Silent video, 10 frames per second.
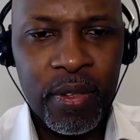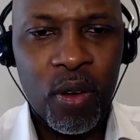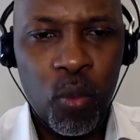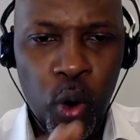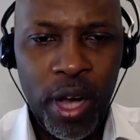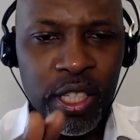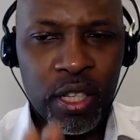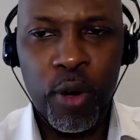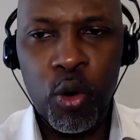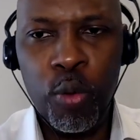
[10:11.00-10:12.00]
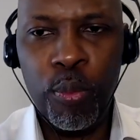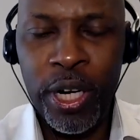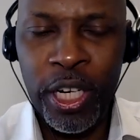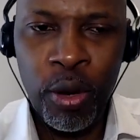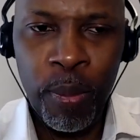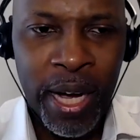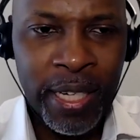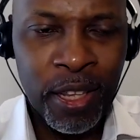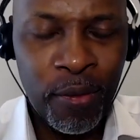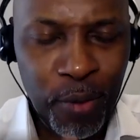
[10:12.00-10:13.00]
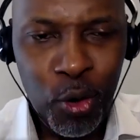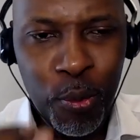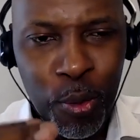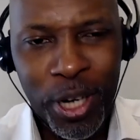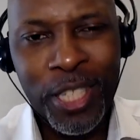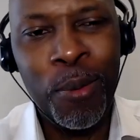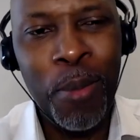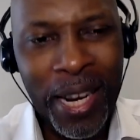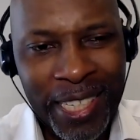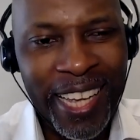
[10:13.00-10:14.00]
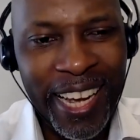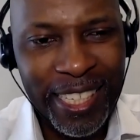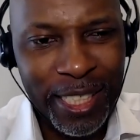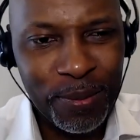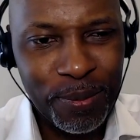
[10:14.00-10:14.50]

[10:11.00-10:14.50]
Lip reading: What is the focal point in your mind? The focal point in your mind is debt.